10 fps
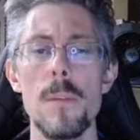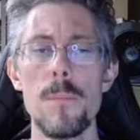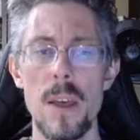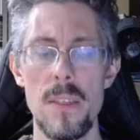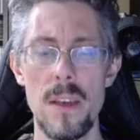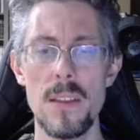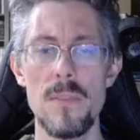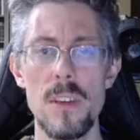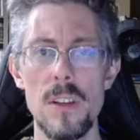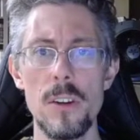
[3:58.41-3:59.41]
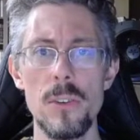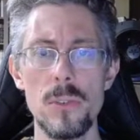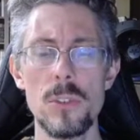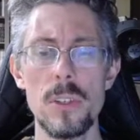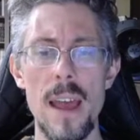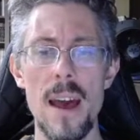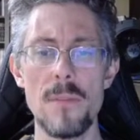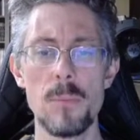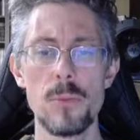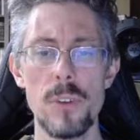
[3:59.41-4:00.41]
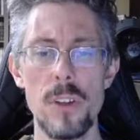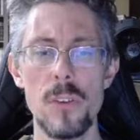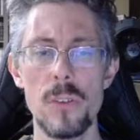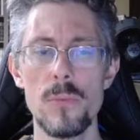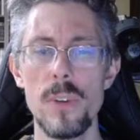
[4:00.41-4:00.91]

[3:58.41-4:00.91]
By the end of the year, you should have a pretty good